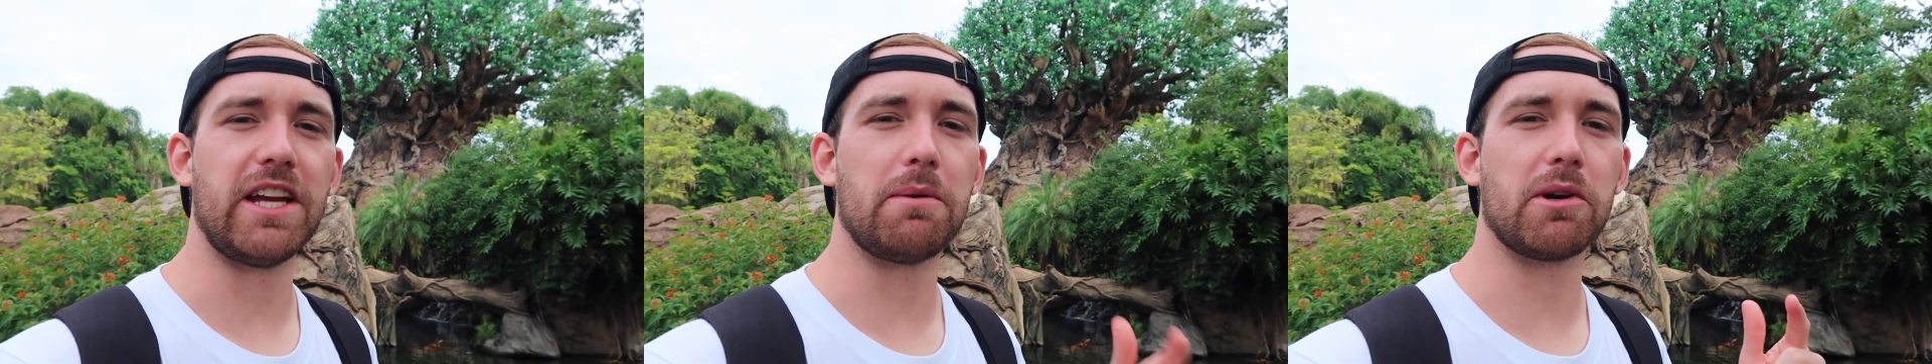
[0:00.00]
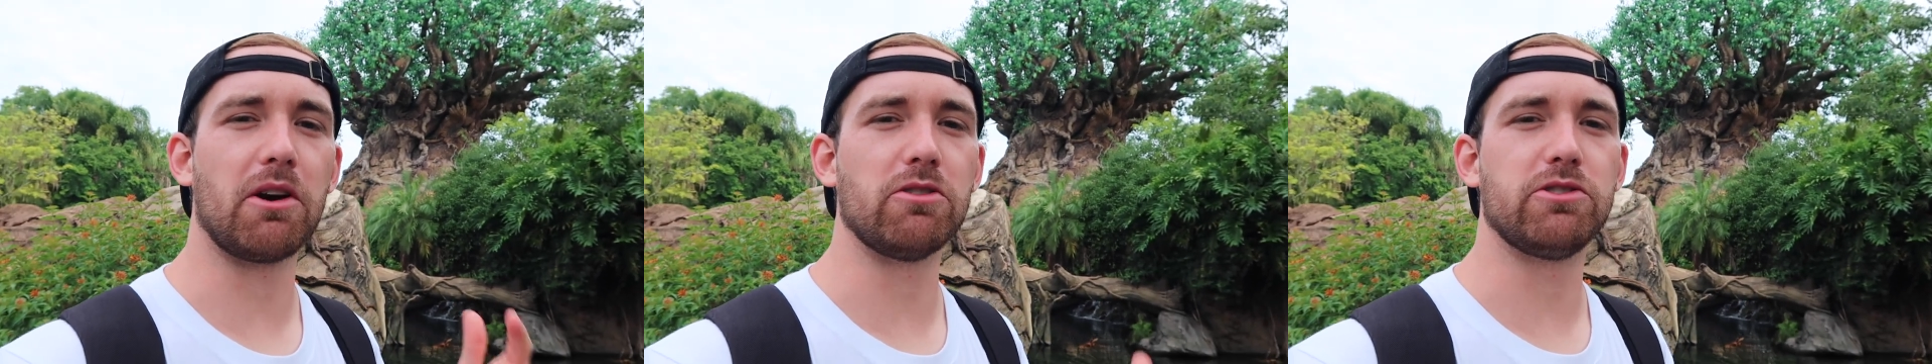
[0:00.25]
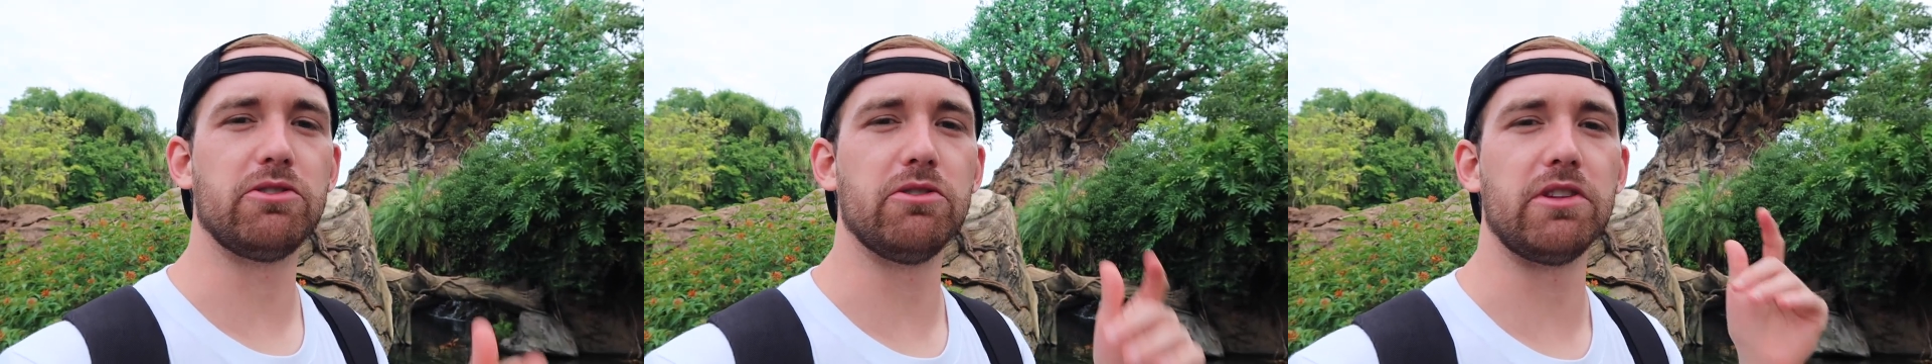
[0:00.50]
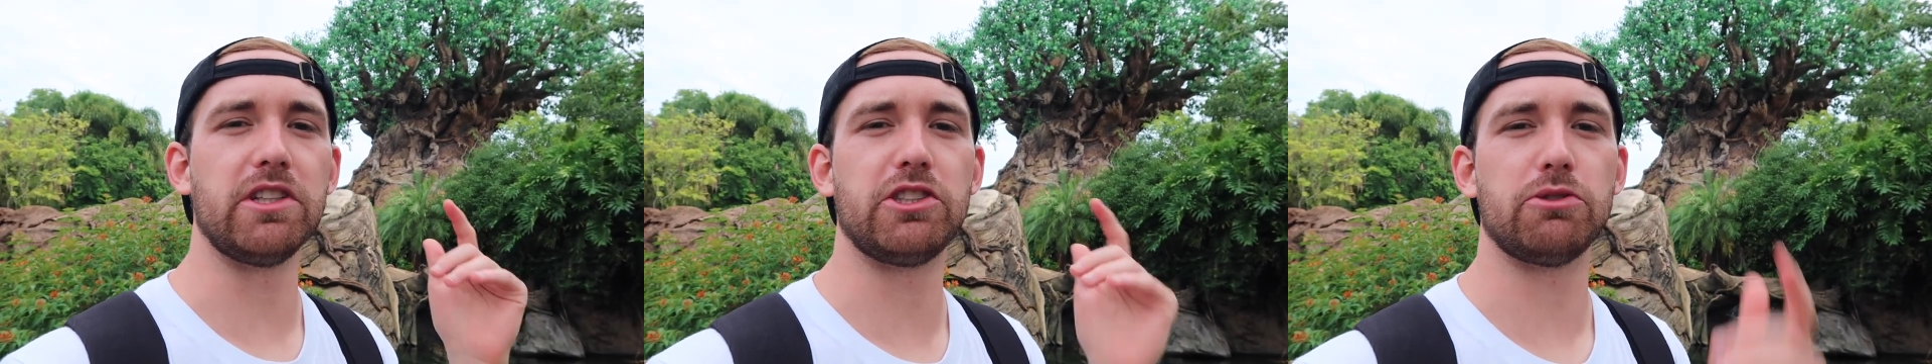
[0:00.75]
Today we're going to
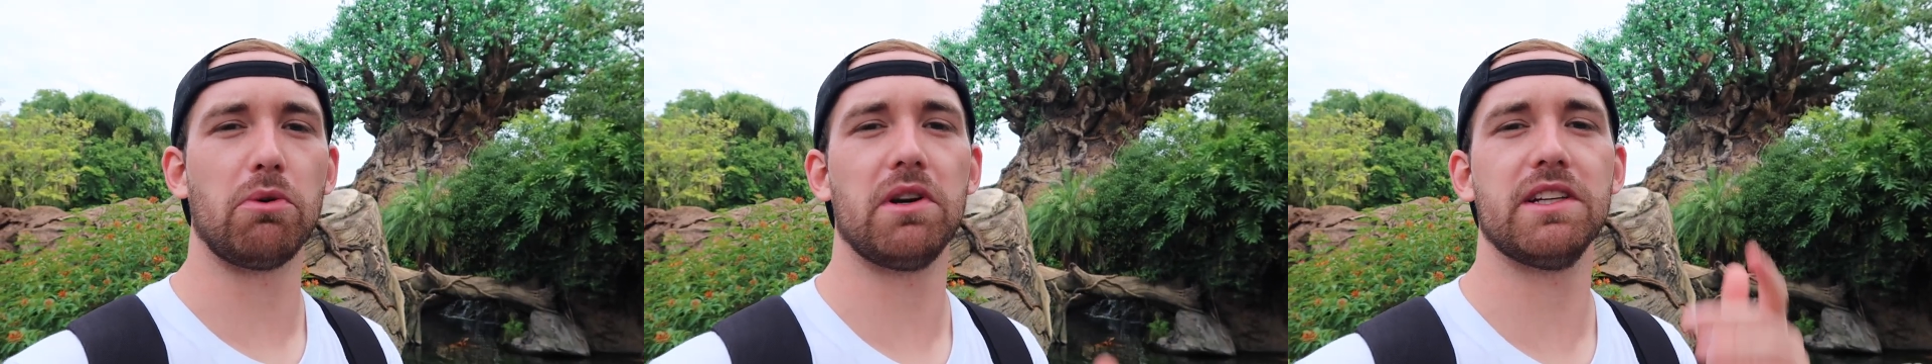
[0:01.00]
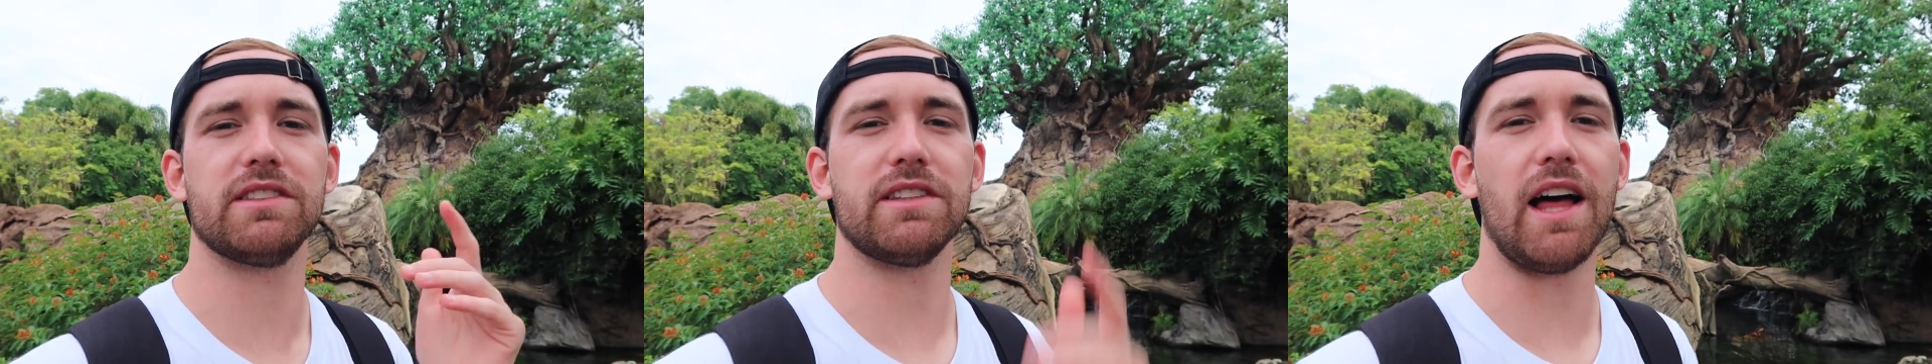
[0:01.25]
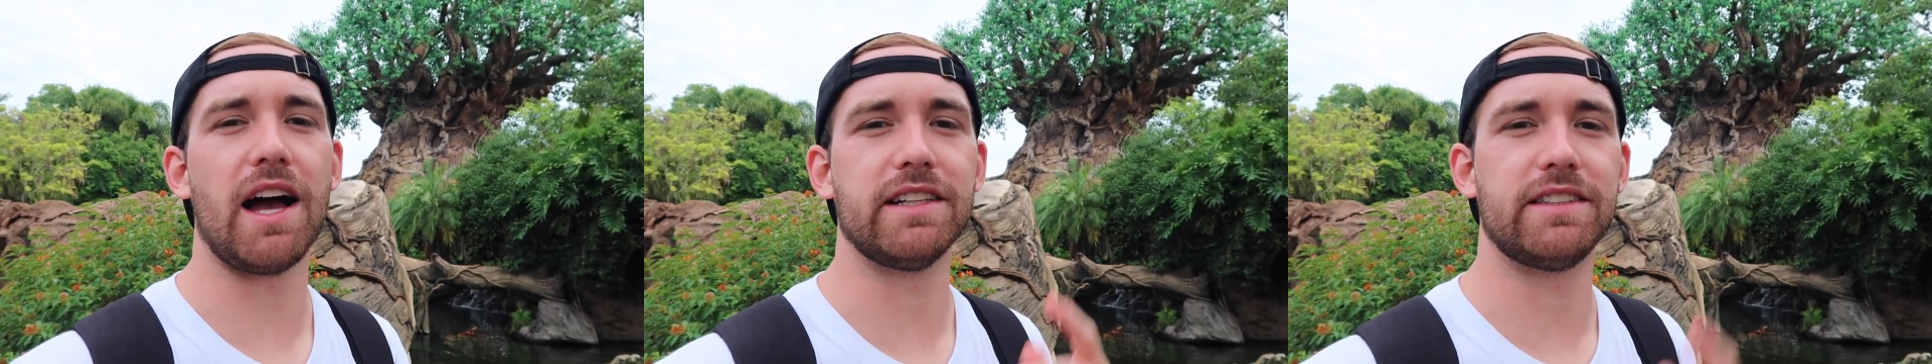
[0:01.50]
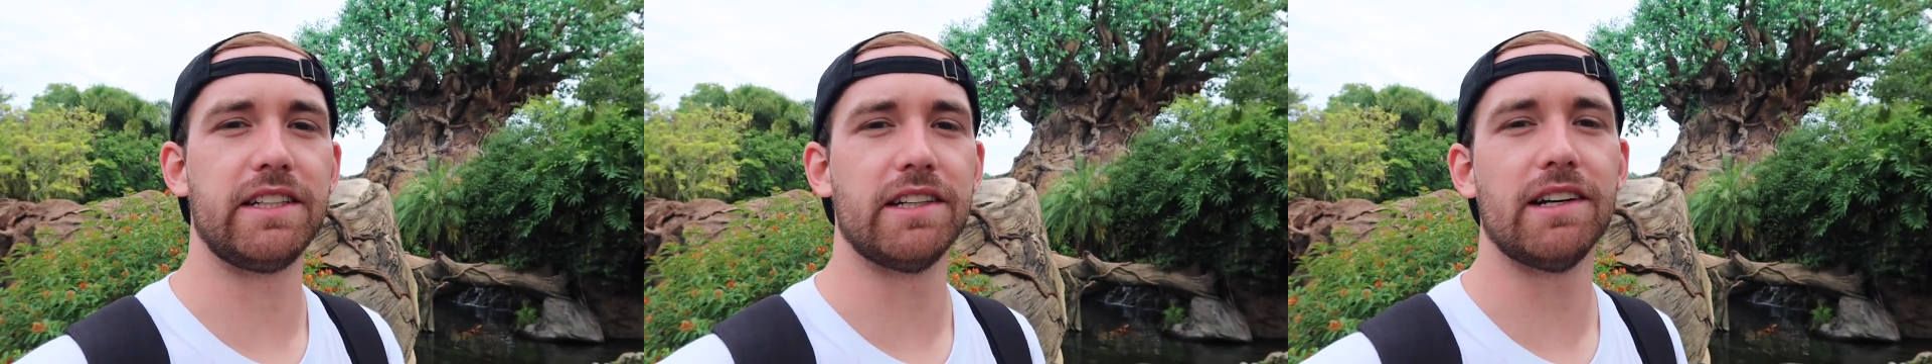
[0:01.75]
do the shortest
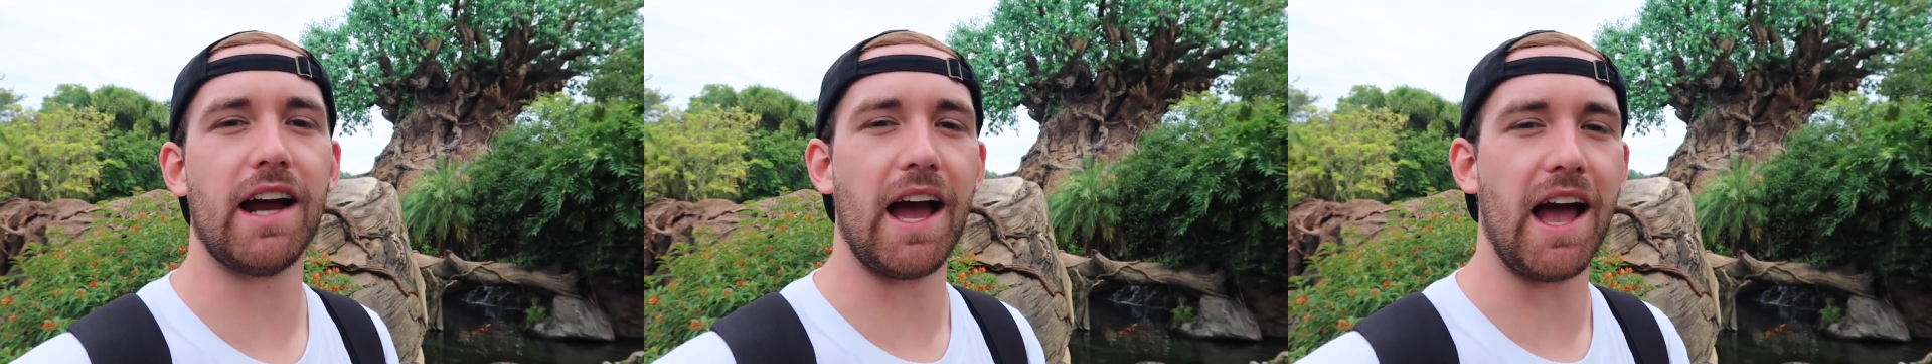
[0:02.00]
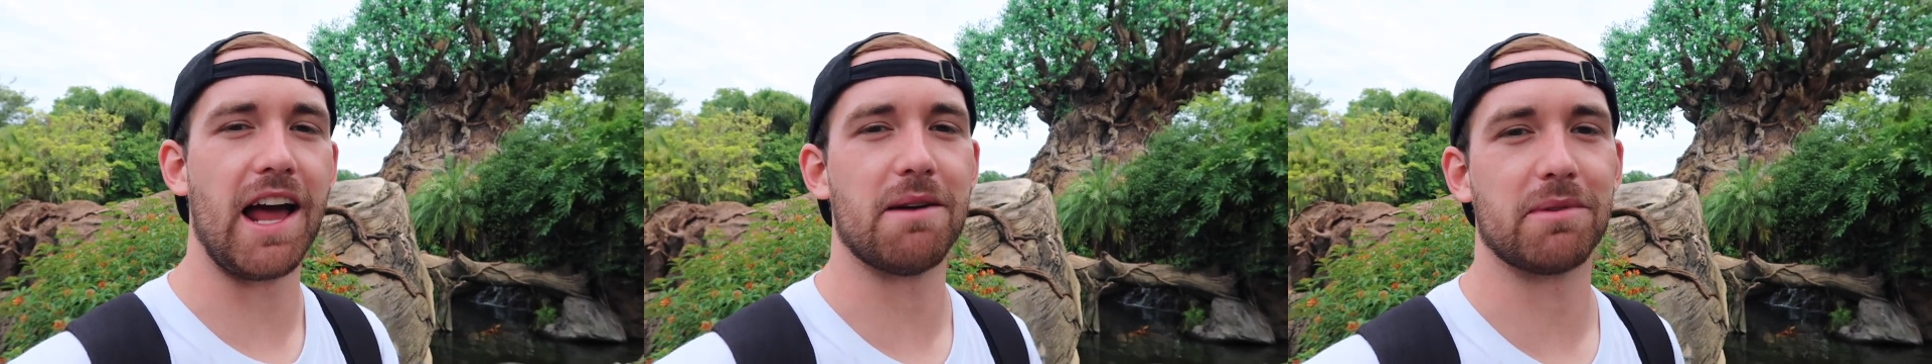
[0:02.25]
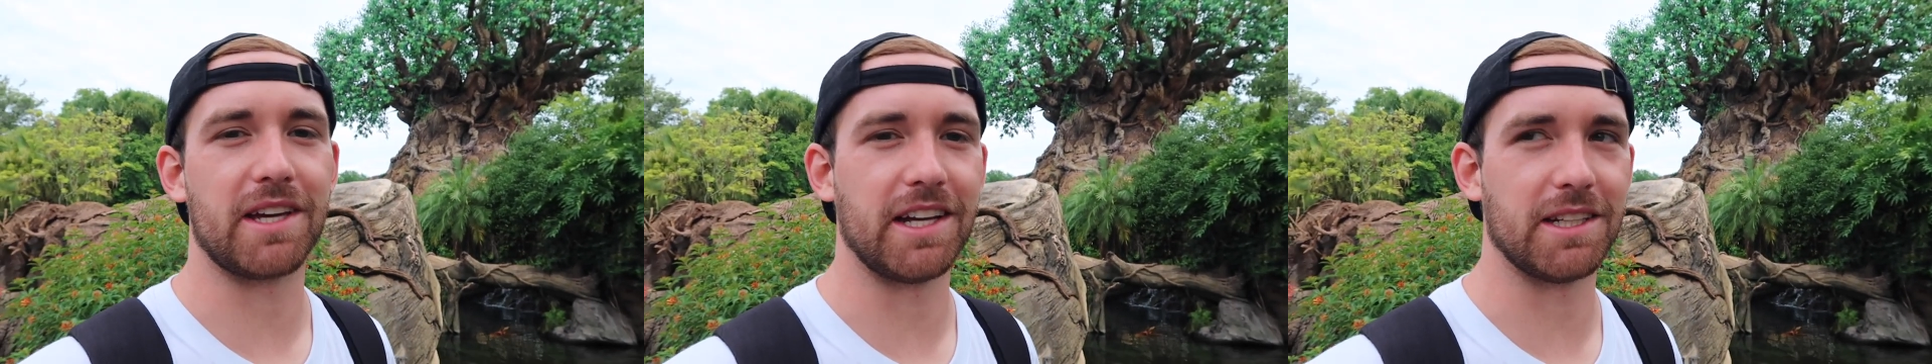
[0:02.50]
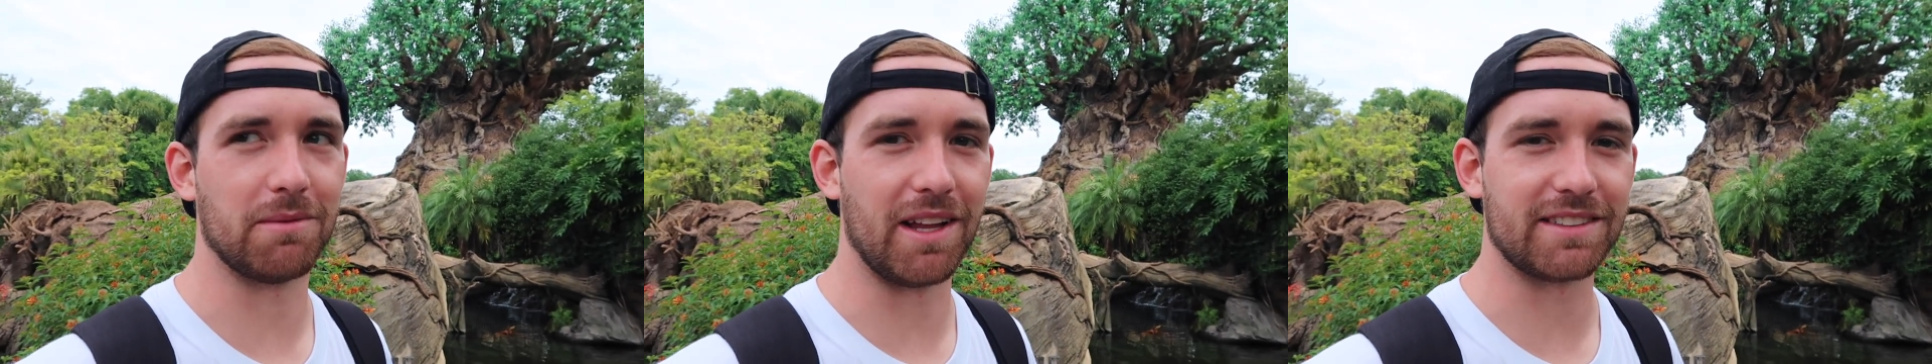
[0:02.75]
lines here at Animal Kingdom.